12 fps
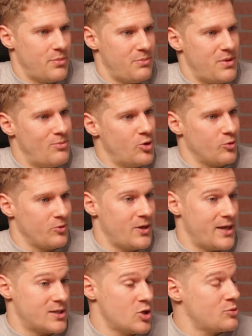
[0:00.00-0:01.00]
but people don't
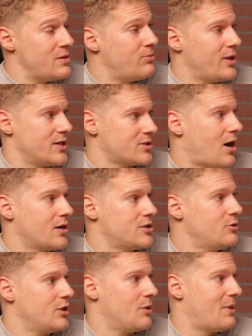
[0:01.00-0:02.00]
realize there's people I talk
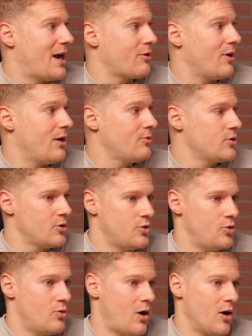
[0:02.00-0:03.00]
to in the background
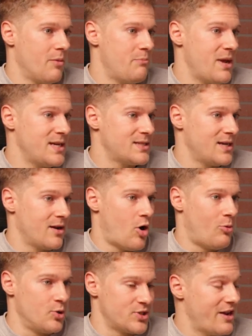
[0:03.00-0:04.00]
who are basing
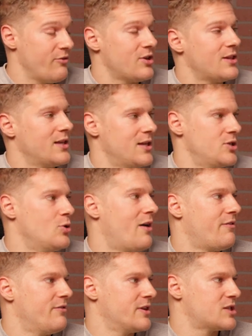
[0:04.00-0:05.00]
almost everything they do
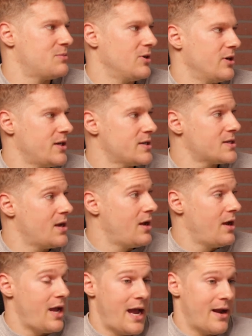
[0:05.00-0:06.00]
off of experience,
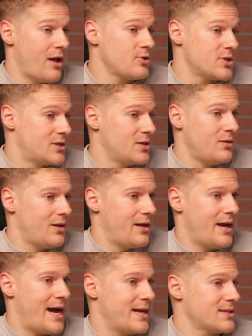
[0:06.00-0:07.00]
and I'll still
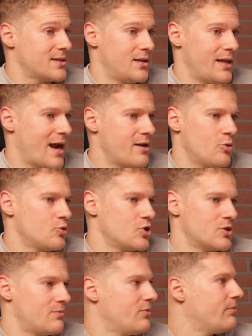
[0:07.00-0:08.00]
ask, like, I don't
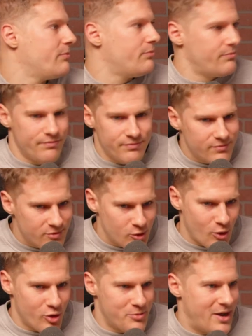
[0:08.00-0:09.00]
just
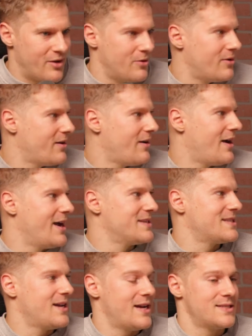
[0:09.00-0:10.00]
throw them out. I
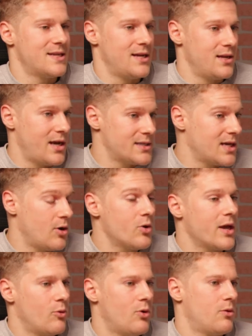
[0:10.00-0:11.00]
say,
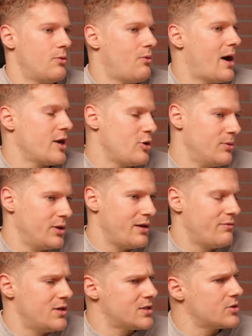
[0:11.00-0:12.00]
okay, well, why do you
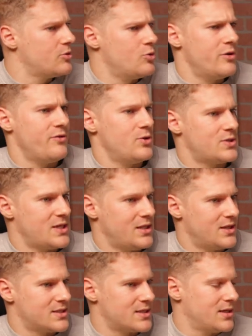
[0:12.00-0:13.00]
believe this? Who have you
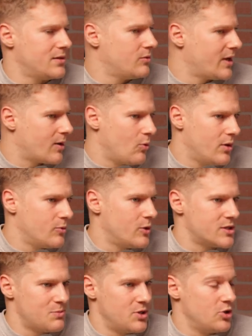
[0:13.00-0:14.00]
seen this in? Like,
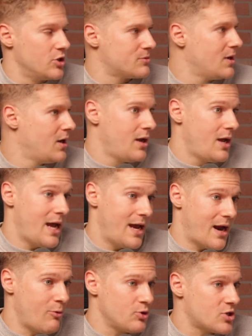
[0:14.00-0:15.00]
what's been your,
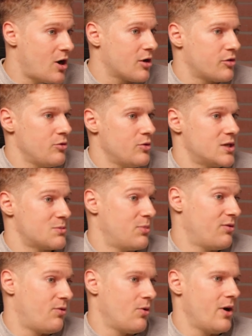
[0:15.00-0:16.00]
and I will talk through this
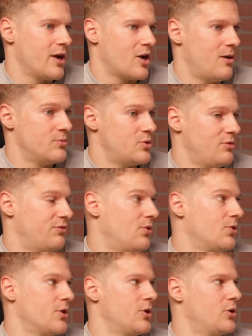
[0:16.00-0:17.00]
before I come to
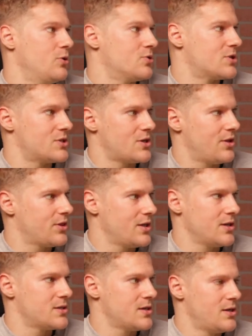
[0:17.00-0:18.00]
full conclusions on
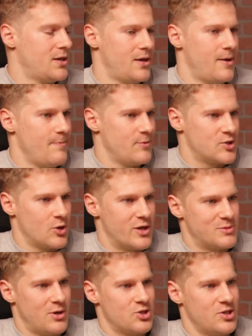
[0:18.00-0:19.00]
things. So
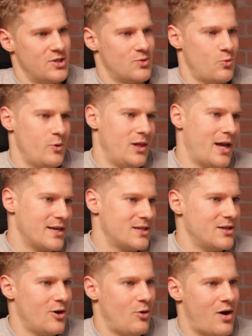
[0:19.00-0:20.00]
as much as we like
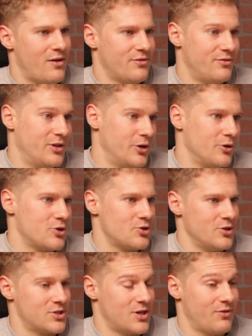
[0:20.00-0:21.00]
to go off of
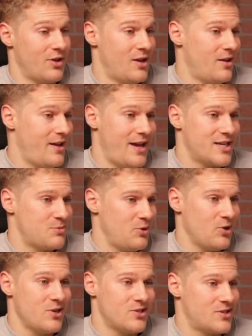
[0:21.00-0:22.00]
literature and stuff,
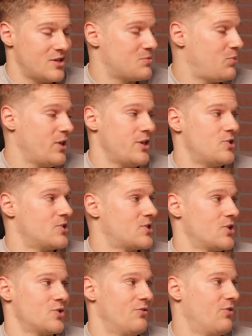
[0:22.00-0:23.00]
experience does play just
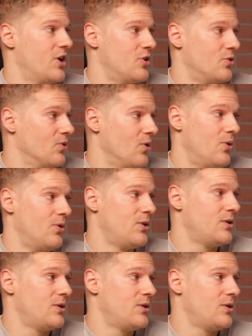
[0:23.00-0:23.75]
such a vital role.